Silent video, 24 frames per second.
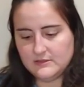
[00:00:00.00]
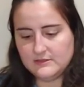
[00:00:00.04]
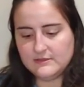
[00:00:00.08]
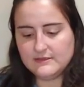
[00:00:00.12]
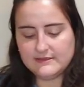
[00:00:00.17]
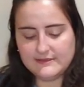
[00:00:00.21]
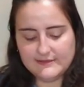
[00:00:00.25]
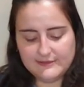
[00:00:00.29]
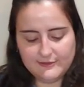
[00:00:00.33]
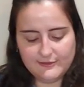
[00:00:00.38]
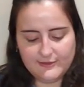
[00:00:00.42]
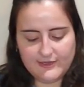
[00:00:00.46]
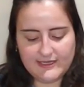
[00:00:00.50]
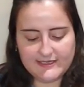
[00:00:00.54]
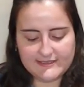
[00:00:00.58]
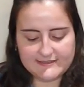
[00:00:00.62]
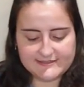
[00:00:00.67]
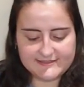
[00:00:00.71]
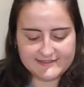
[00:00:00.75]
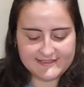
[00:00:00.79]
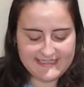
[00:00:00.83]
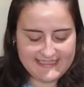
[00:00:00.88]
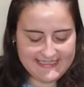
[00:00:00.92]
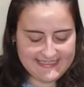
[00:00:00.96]
Little
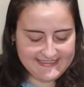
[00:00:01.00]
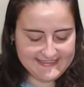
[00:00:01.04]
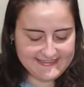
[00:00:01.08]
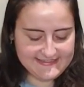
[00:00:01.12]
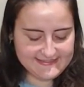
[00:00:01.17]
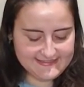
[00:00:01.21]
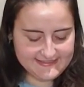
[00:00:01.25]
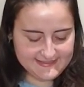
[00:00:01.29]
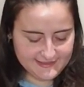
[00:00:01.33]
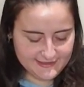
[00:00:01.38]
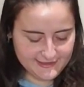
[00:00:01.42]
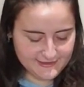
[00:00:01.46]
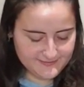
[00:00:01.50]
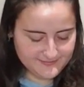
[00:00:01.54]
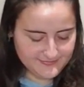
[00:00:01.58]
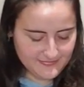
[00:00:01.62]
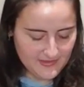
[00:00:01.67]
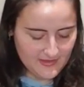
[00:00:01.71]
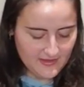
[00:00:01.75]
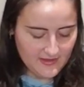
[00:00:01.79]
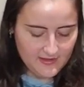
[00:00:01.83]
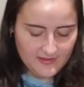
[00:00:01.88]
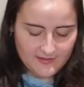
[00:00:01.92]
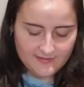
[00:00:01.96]
octa guys here.
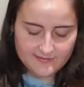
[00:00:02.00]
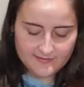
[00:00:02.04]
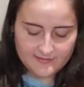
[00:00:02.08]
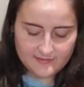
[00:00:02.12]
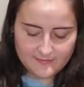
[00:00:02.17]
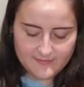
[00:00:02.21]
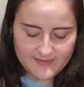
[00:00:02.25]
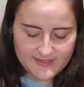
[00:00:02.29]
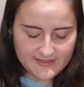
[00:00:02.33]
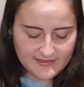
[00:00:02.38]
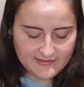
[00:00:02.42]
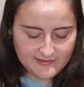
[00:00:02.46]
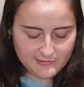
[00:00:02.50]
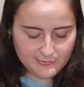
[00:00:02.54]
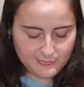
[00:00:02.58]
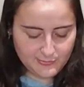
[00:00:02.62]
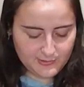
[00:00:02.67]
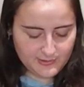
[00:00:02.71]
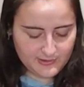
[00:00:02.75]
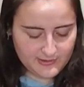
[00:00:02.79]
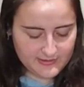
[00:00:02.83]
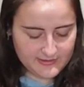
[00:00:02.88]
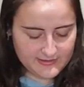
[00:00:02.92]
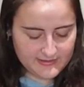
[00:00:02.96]
So the biggest
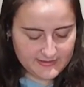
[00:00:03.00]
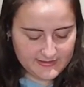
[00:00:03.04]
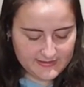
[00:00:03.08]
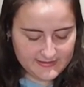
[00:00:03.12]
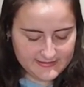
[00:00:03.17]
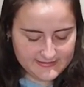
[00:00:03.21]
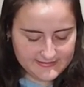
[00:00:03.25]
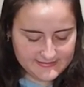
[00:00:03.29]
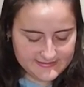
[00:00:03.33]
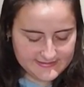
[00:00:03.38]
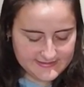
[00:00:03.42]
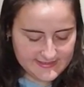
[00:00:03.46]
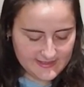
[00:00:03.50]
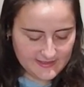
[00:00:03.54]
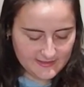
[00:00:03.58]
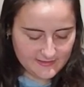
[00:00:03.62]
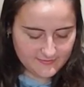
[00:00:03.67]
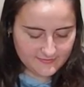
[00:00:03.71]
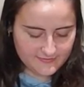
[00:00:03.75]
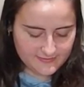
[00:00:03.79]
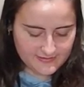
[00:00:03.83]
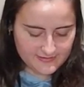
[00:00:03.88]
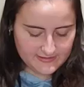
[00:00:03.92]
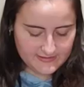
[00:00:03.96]
one is
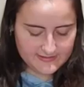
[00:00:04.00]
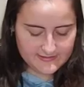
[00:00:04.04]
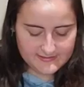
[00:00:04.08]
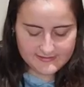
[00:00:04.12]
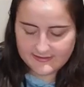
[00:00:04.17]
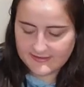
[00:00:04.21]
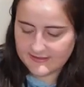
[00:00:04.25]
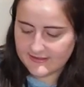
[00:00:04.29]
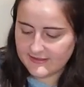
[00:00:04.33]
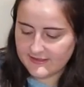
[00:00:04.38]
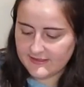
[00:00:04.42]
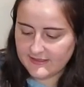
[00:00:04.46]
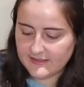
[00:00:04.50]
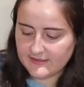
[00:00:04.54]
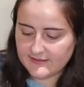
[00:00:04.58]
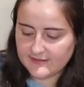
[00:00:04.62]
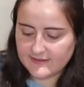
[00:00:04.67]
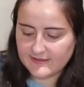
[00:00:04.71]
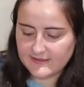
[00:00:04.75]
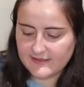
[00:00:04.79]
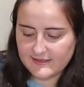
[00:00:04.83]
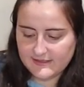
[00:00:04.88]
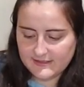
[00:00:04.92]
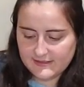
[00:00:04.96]
definitely
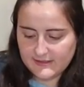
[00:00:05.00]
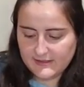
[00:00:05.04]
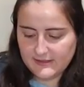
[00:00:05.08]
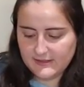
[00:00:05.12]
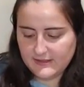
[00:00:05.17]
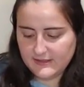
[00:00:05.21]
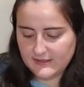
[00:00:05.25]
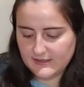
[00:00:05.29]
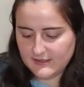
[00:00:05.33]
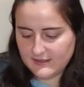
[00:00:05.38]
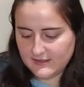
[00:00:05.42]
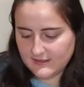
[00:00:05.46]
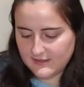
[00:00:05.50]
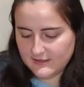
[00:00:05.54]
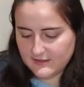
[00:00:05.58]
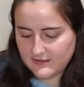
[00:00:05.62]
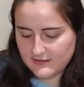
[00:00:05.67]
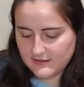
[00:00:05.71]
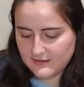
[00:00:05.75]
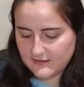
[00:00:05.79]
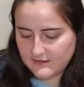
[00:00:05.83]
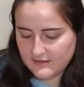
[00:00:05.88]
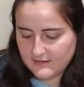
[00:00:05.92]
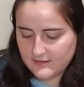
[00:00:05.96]
the
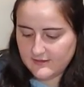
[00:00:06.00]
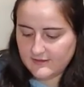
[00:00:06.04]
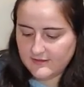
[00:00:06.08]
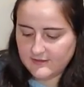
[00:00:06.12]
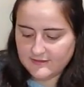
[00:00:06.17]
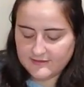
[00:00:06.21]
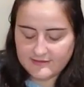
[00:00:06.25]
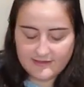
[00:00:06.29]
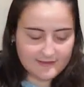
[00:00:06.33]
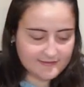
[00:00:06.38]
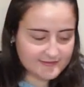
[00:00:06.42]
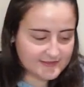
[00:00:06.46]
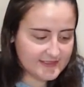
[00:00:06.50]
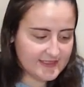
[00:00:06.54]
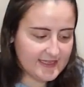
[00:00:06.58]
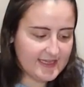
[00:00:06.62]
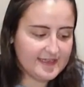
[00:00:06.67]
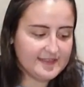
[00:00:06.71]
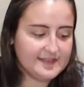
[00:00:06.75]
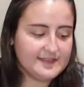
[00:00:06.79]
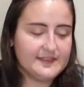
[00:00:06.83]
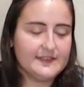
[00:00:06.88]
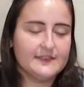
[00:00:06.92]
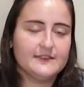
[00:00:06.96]
Soft
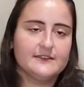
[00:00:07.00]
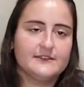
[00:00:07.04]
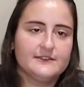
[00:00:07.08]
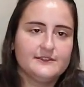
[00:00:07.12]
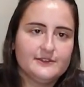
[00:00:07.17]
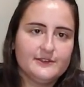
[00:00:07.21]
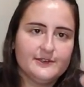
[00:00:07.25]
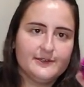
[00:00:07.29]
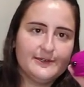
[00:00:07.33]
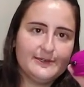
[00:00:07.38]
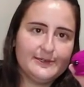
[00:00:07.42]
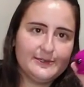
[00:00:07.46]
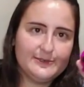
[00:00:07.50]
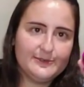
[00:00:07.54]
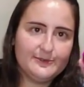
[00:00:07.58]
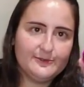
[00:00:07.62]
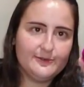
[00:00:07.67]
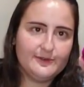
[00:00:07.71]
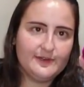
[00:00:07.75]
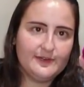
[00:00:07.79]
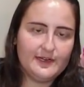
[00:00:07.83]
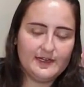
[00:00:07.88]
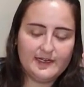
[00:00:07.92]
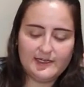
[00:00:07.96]
Classic.
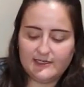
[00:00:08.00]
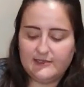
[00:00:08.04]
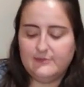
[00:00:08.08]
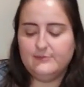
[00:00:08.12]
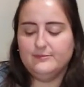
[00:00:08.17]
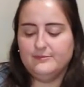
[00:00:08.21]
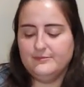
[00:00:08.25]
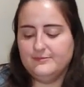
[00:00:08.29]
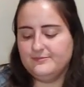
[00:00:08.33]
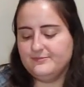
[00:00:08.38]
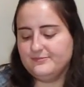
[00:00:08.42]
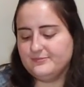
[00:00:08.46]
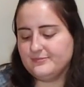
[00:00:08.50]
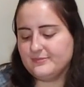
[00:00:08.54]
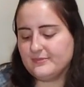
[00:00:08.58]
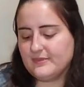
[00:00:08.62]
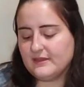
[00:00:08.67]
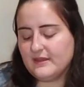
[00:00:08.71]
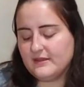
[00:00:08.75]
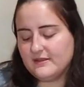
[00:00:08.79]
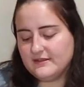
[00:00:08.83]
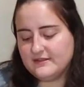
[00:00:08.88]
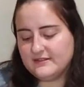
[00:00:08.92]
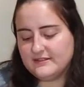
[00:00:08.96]
So
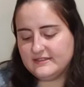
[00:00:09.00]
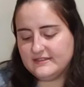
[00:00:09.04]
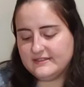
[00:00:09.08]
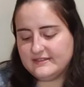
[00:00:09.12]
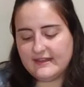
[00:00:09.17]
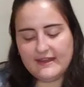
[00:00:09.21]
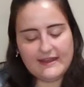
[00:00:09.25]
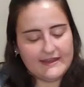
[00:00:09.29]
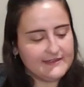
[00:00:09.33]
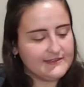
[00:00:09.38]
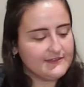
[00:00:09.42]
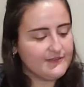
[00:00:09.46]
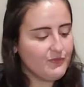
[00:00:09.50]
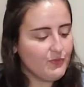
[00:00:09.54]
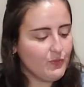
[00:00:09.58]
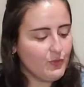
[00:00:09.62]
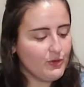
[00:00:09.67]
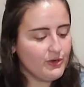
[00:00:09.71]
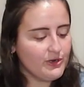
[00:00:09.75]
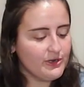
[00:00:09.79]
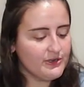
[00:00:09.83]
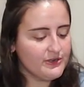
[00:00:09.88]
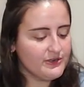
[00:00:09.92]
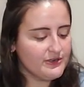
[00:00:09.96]
this is size
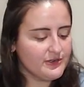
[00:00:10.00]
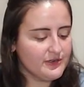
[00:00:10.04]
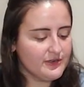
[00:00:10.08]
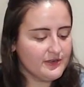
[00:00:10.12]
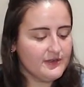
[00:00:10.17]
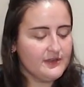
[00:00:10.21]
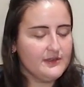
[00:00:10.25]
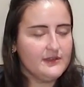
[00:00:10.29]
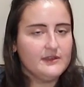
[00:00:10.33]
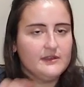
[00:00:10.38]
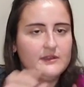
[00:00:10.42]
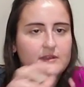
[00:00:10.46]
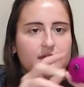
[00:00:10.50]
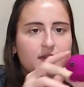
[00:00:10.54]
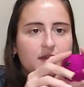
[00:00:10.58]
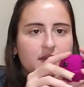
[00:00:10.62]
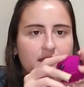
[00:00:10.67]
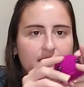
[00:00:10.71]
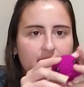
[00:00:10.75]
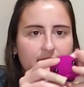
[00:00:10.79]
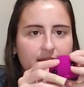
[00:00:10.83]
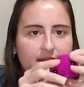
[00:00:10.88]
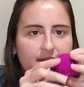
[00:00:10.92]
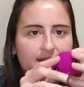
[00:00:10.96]
4.
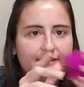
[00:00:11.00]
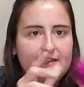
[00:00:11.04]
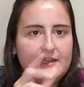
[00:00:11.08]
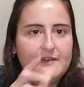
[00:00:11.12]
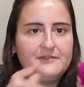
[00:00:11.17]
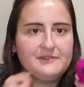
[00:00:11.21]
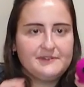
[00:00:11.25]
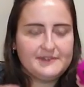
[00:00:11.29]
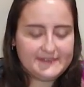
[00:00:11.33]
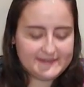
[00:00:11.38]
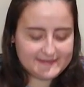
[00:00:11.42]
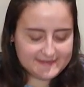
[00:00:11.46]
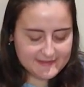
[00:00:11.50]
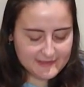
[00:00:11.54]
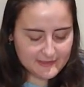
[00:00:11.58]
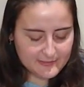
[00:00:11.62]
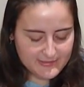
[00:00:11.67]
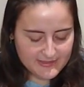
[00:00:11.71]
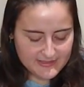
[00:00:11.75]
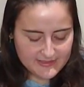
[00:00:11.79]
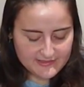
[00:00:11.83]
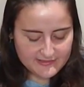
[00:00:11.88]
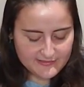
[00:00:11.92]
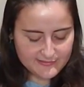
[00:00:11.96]
He's definitely the
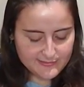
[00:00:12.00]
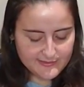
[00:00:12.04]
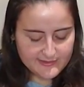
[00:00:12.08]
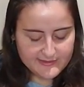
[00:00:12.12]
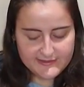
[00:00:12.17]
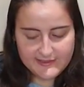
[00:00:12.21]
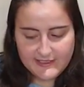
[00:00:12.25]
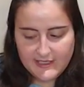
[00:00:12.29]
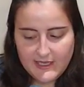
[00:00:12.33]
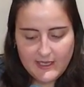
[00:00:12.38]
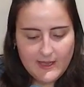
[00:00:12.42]
biggest one.